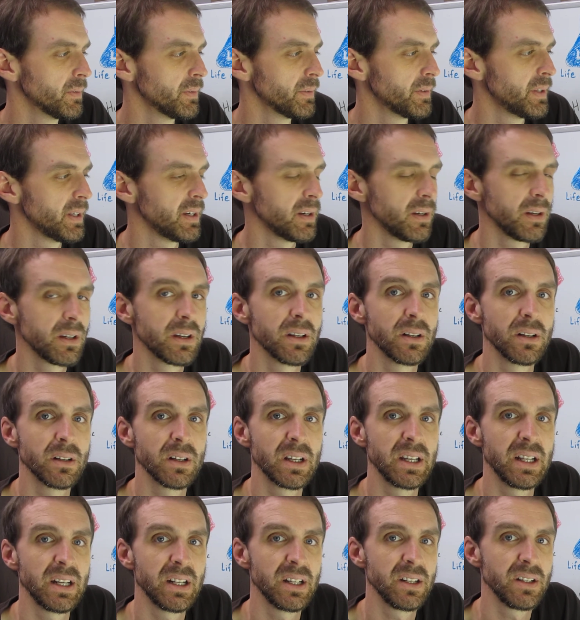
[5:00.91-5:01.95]
they can
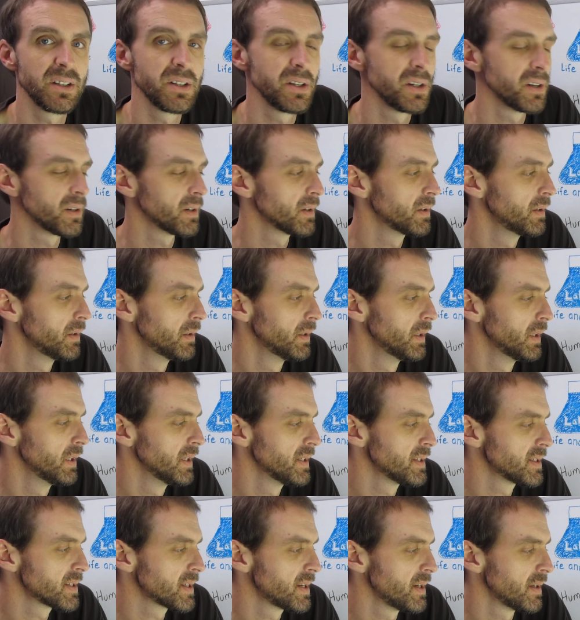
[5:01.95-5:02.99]
get into your
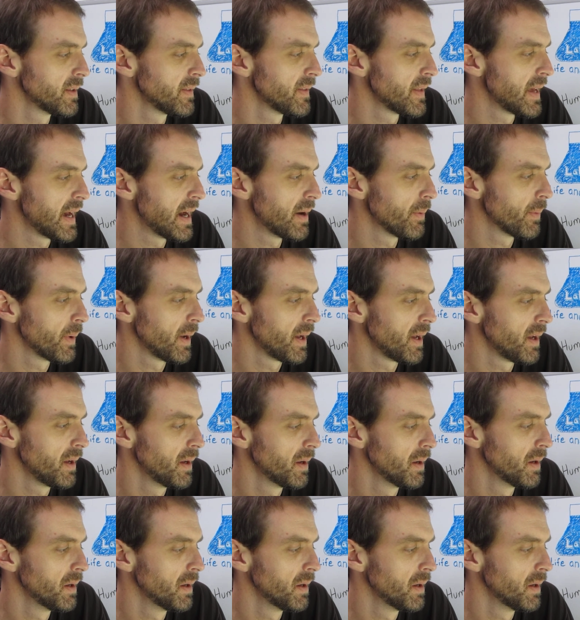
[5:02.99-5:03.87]
skin that way